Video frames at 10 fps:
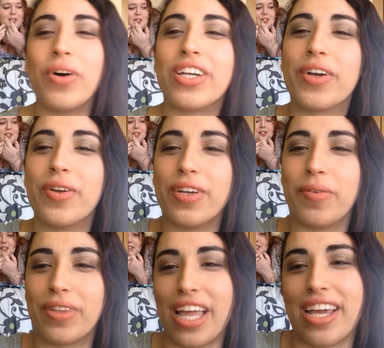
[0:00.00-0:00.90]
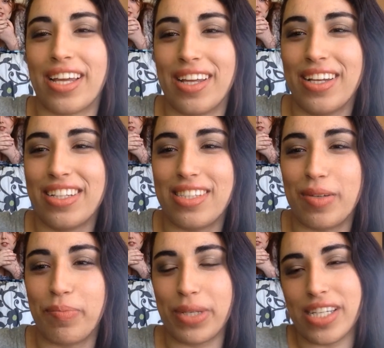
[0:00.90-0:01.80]
well, you were like,
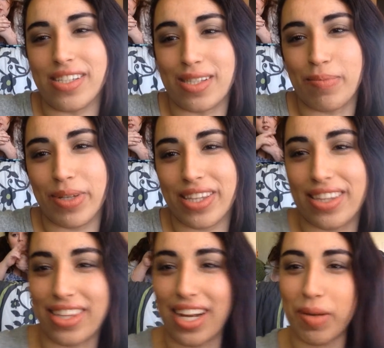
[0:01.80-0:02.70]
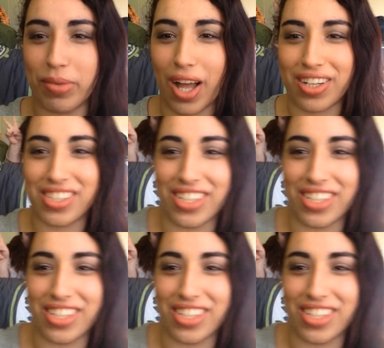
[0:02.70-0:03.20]
did peace, but then I blocked